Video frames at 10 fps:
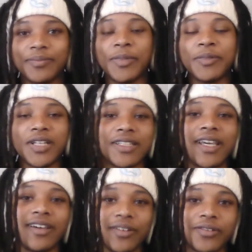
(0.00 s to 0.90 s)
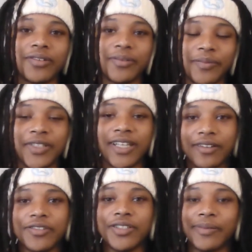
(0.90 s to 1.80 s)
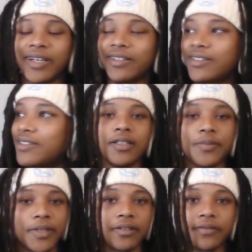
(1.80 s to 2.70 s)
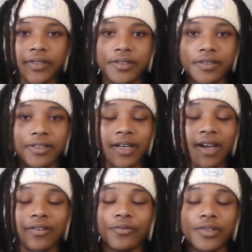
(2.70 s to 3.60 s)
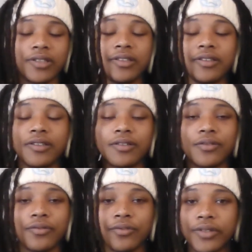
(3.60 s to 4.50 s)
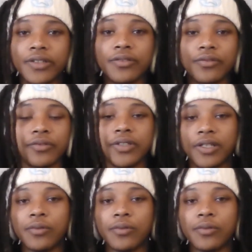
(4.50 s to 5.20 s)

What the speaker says: Maybe not the anger, but the energy behind it. Speaking of villains, I really really, really